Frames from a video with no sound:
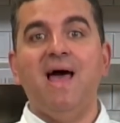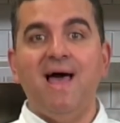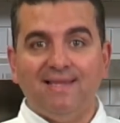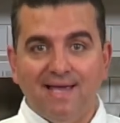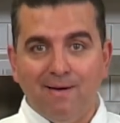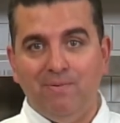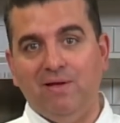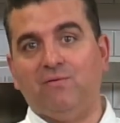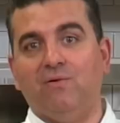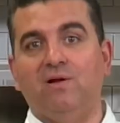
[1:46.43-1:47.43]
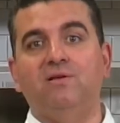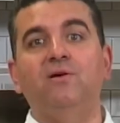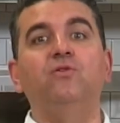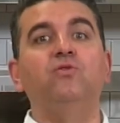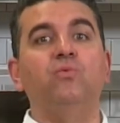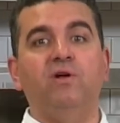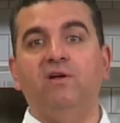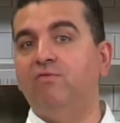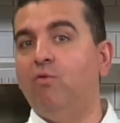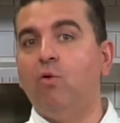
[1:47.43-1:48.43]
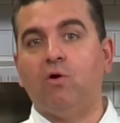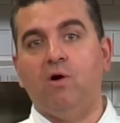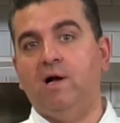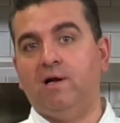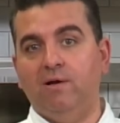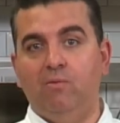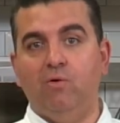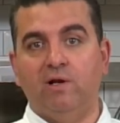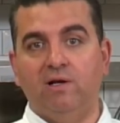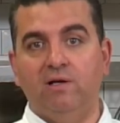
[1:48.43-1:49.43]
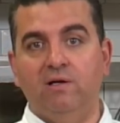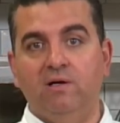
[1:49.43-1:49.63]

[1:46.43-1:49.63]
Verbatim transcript: at that bakery till three, four o'clock in the morning.